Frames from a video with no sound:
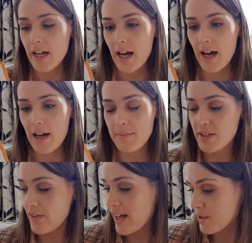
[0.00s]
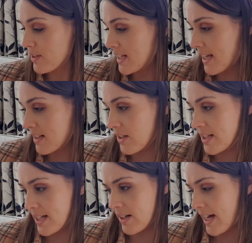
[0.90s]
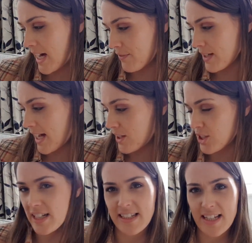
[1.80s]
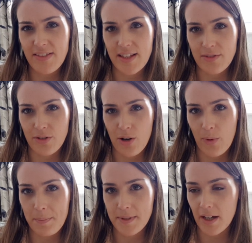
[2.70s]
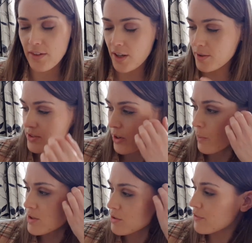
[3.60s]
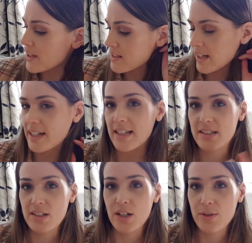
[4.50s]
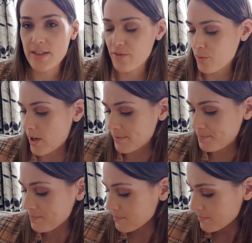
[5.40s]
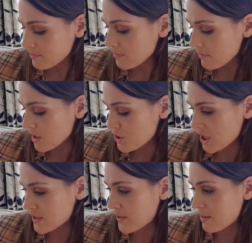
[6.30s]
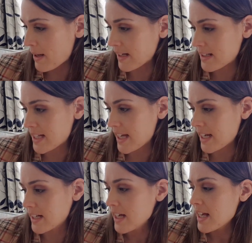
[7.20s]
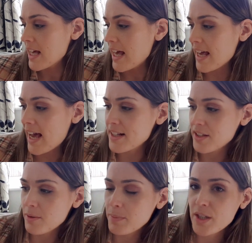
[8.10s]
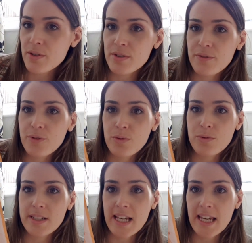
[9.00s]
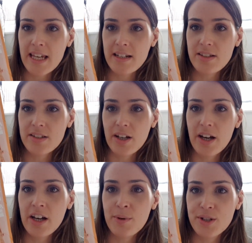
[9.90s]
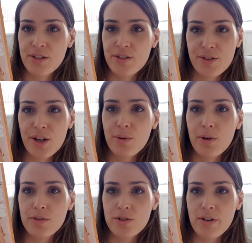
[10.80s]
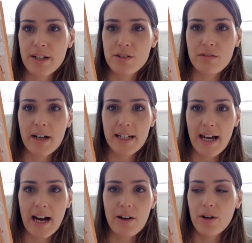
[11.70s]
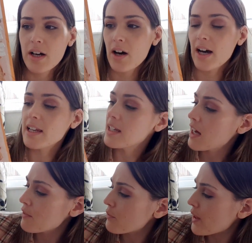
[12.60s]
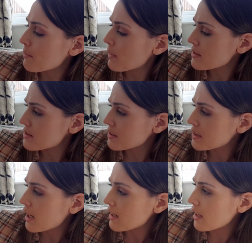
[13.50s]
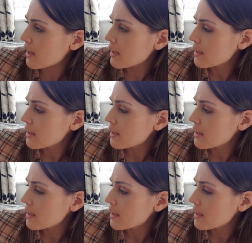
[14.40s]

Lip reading: So that's really exciting. I haven't actually seen this on her website though, so I wonder if it's like an exclusive one just for the magazine. It has a beautiful tiered skirt, which is so on trend right now. I love that mustard colour.